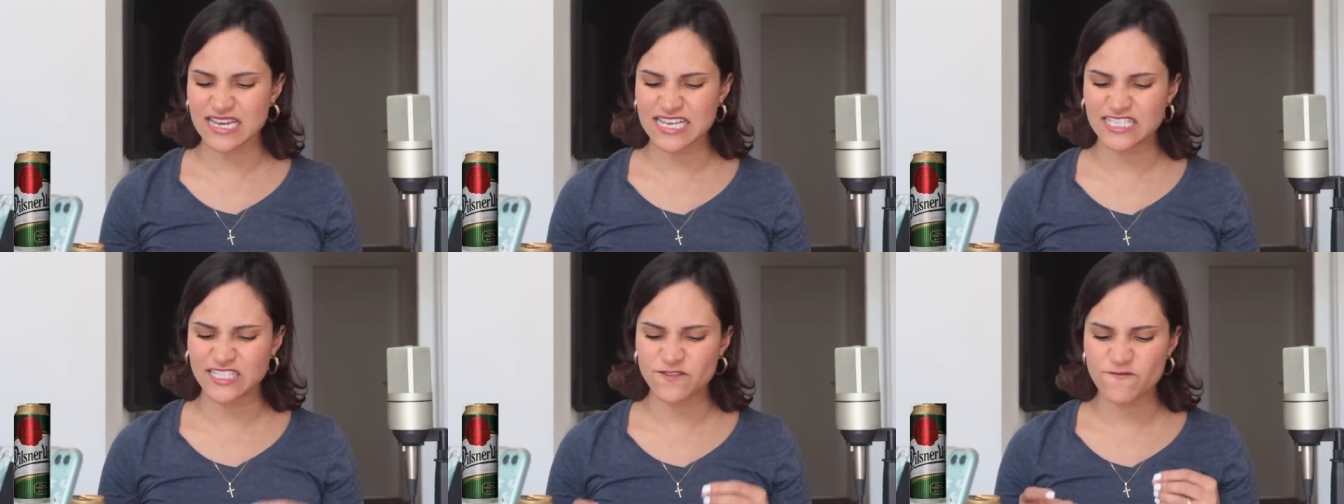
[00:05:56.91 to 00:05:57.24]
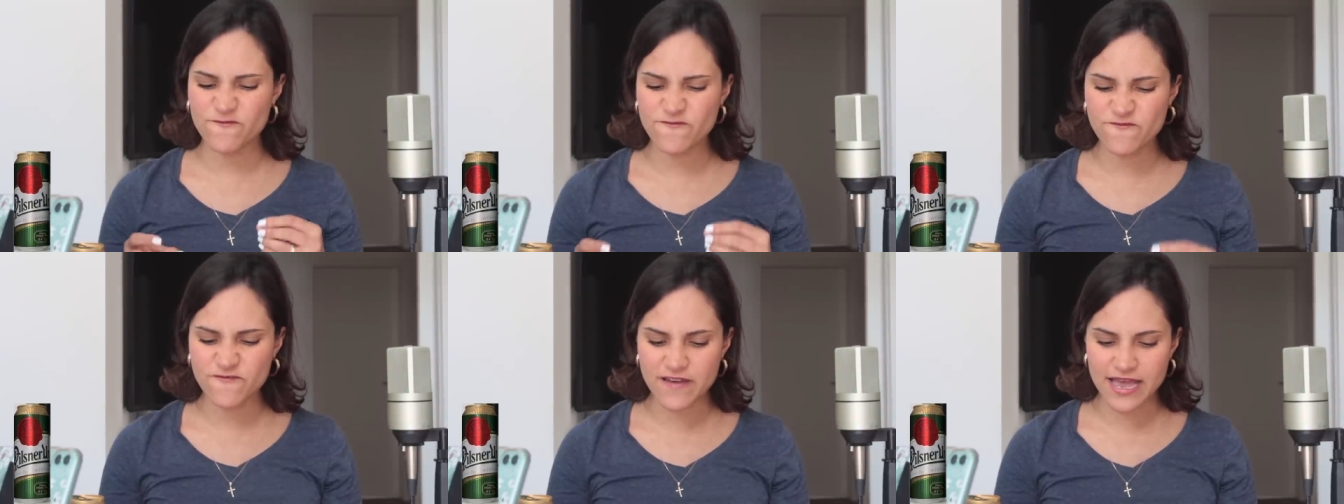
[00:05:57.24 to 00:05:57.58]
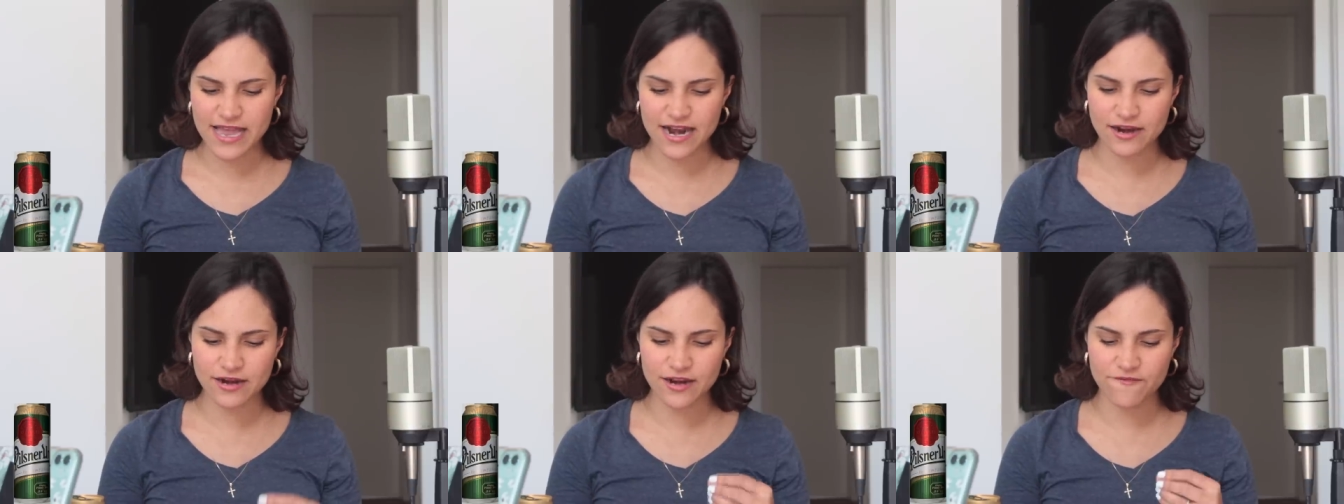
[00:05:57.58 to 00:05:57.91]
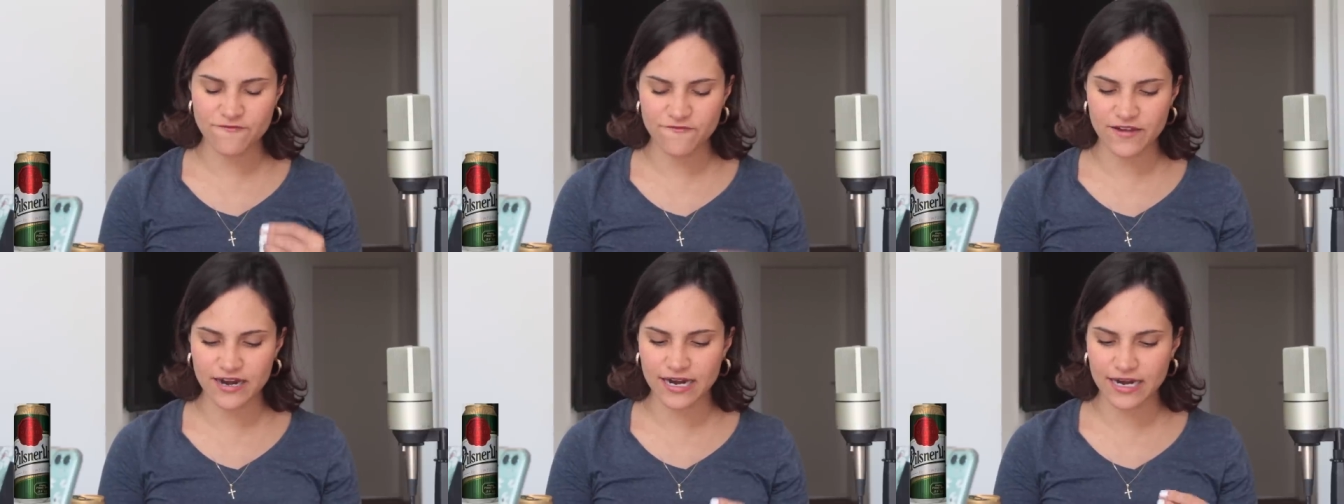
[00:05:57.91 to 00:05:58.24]
It's very,
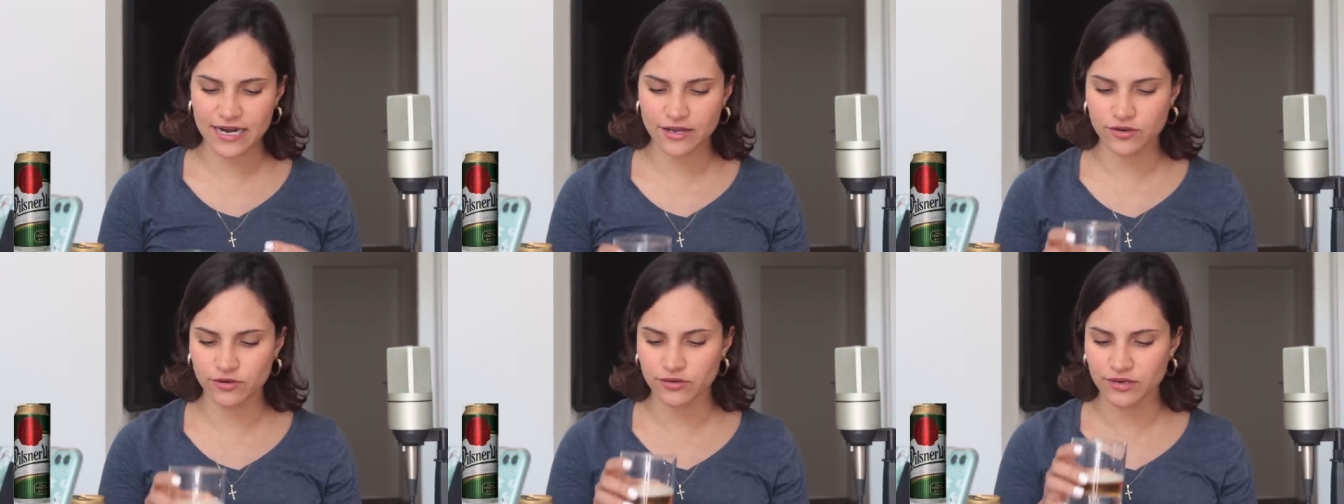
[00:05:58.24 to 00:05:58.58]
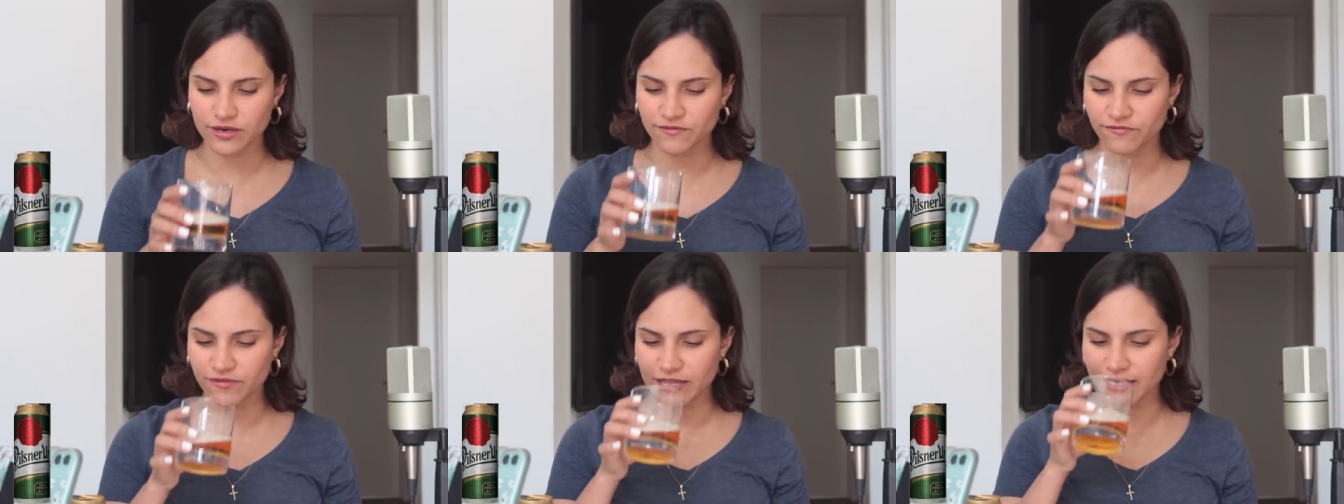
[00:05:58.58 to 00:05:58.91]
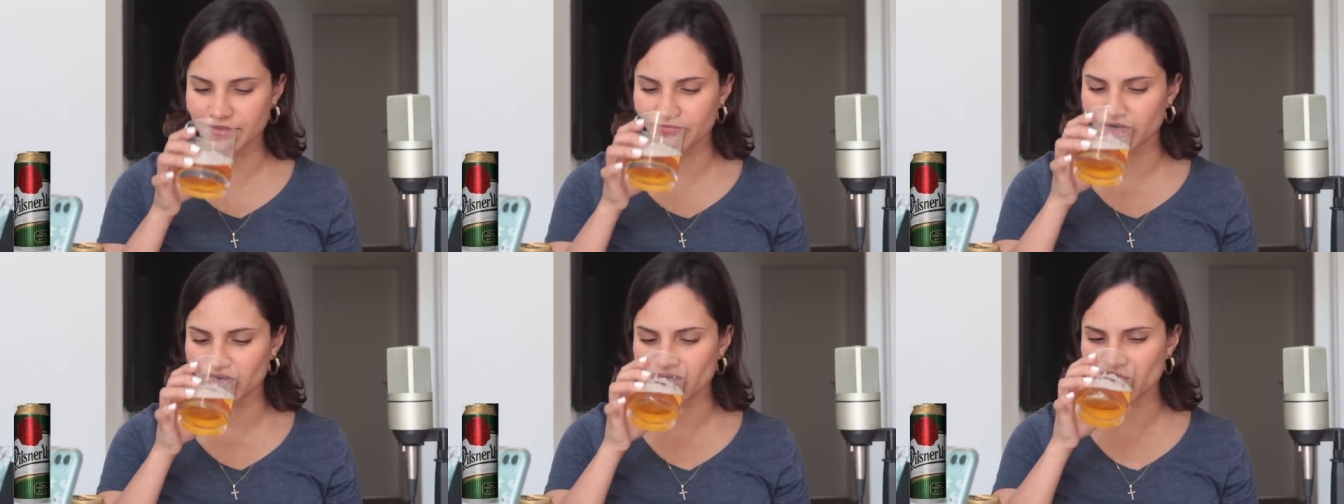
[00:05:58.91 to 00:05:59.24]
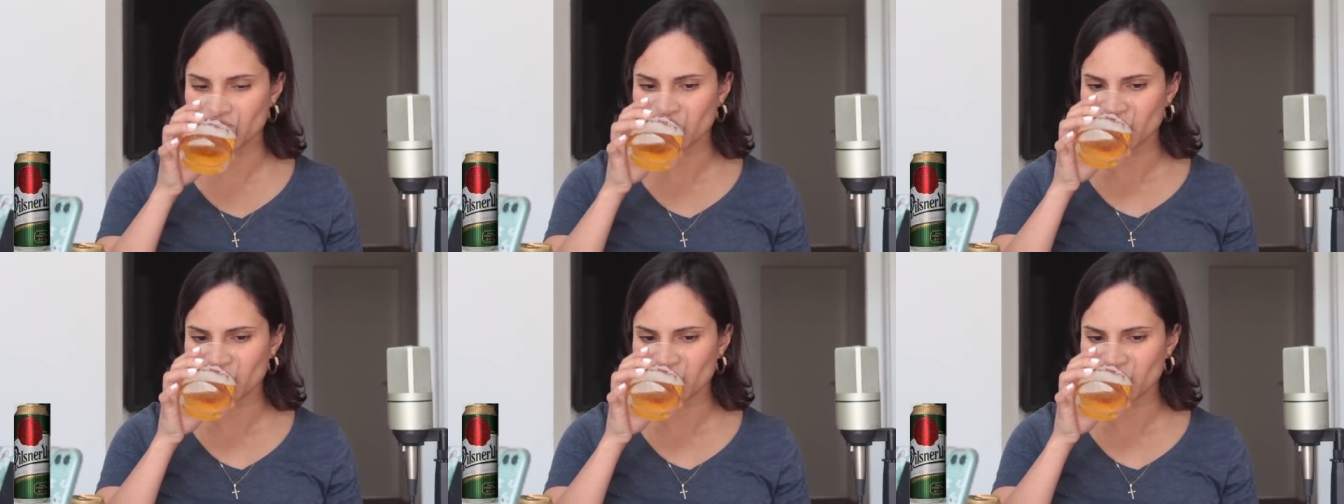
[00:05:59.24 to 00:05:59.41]
very good in flavor.